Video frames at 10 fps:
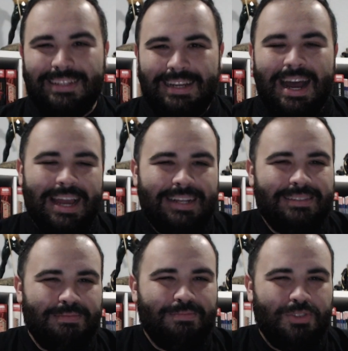kind
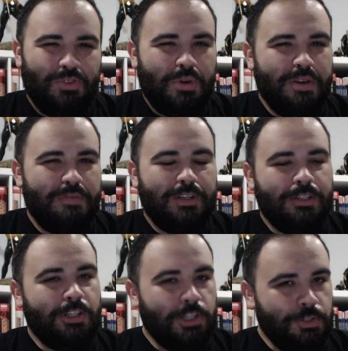of sort of
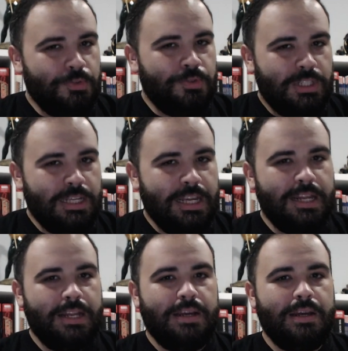concludes
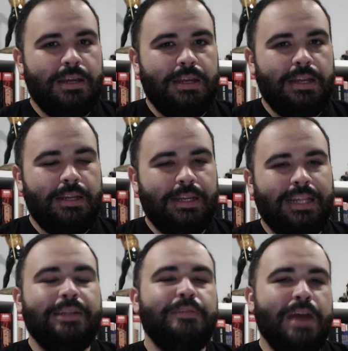in a, in a
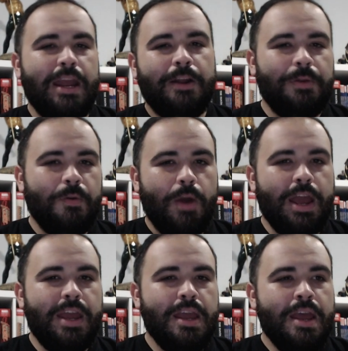cliffhangery
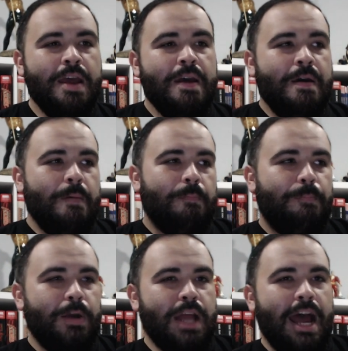way,
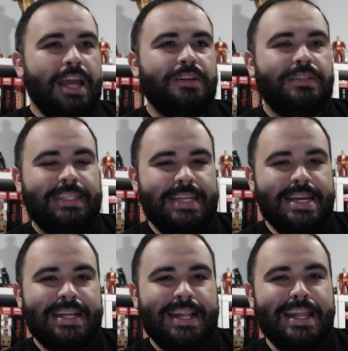but I could
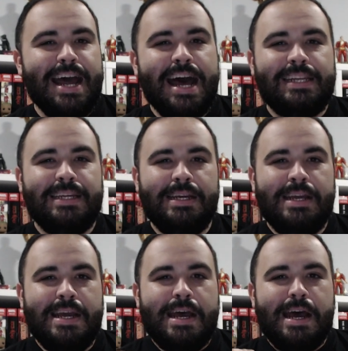see it not
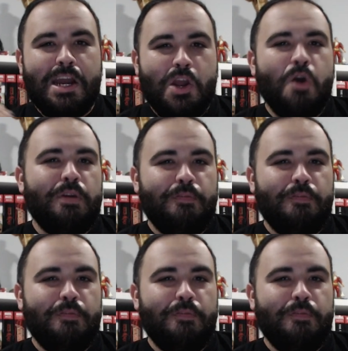going